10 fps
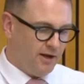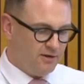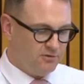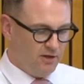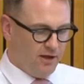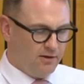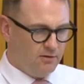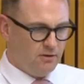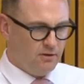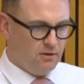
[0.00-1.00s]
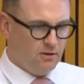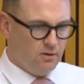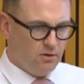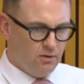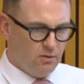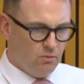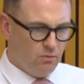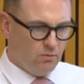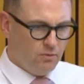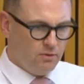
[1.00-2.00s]
understand
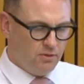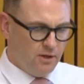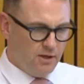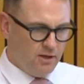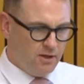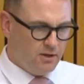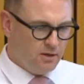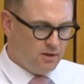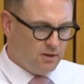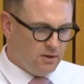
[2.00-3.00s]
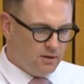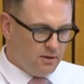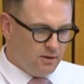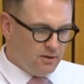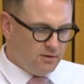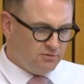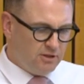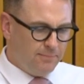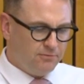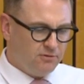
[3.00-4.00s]
the
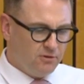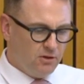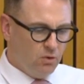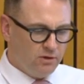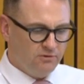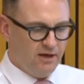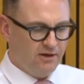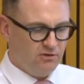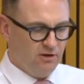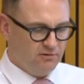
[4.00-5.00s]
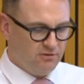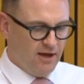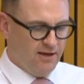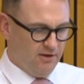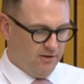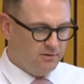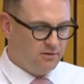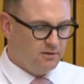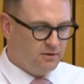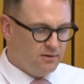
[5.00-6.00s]
steps that the organisation has taken
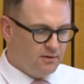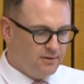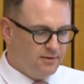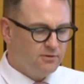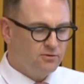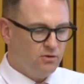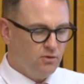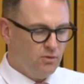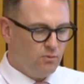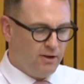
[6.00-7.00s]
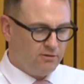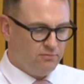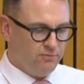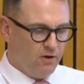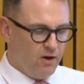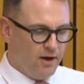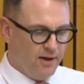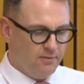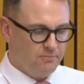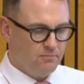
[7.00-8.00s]
to
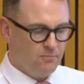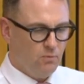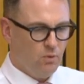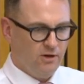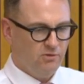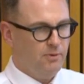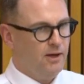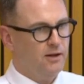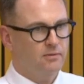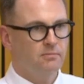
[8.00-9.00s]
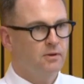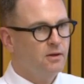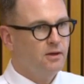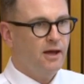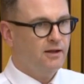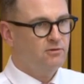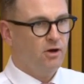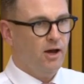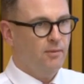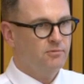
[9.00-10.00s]
rectify what has been at
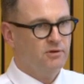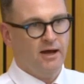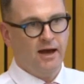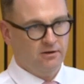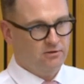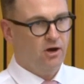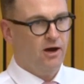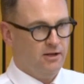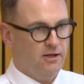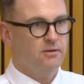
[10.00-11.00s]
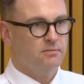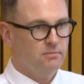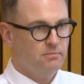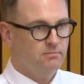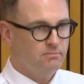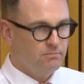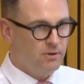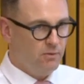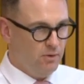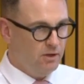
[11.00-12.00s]
times an untidy
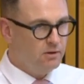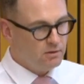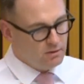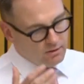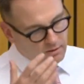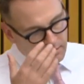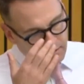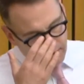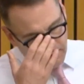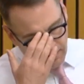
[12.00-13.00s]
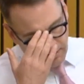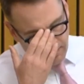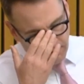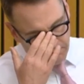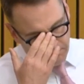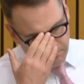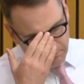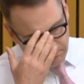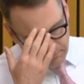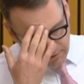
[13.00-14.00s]
period,
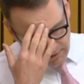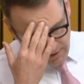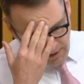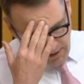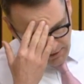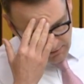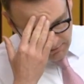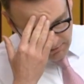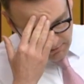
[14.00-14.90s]
and